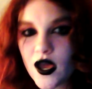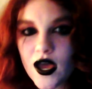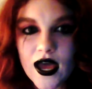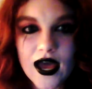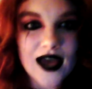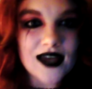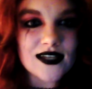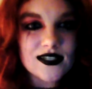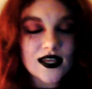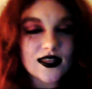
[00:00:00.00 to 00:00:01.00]
And
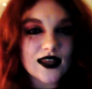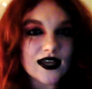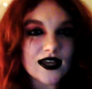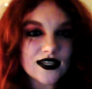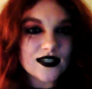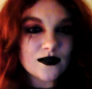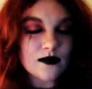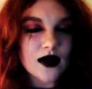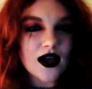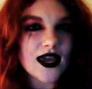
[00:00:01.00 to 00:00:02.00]
that is
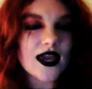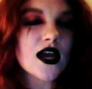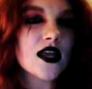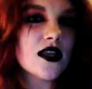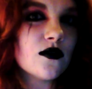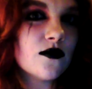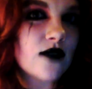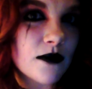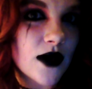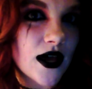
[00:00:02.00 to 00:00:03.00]
my
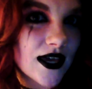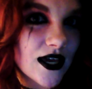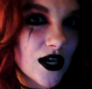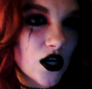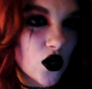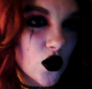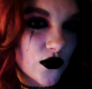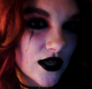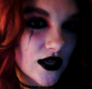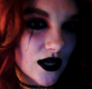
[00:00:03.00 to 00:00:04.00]
vampire
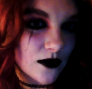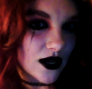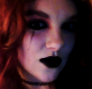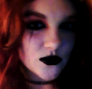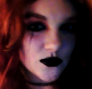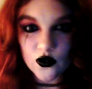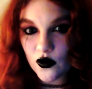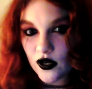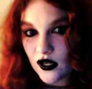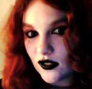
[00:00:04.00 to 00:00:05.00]
gothic makeup
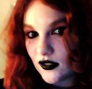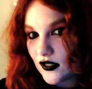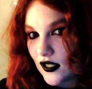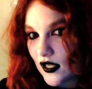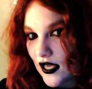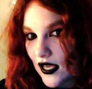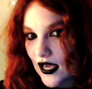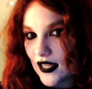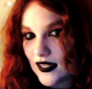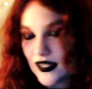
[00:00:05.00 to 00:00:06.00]
tutorial.
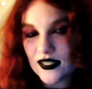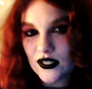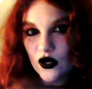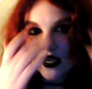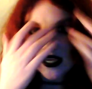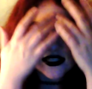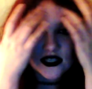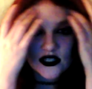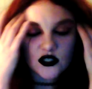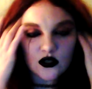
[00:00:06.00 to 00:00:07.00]
This look is
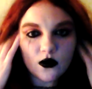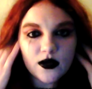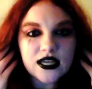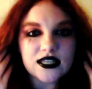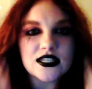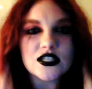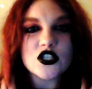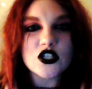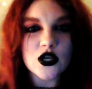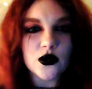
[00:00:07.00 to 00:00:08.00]
so easy to
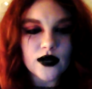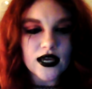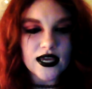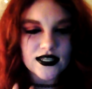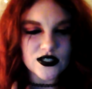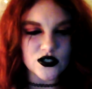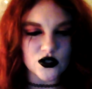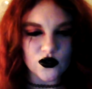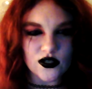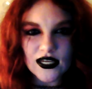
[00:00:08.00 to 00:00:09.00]
do. It's done
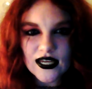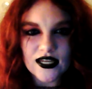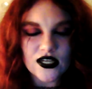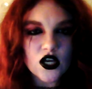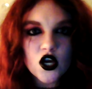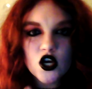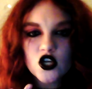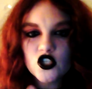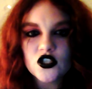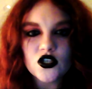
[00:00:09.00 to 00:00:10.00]
in
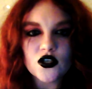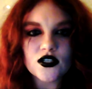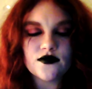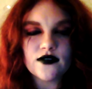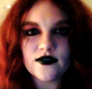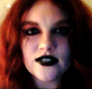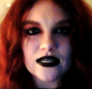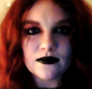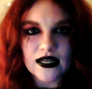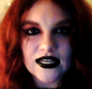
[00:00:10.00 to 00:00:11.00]
just under 15
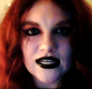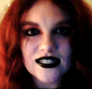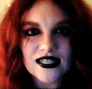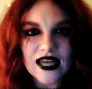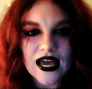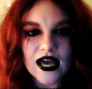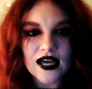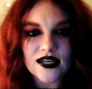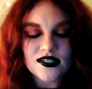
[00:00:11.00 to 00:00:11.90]
minutes, and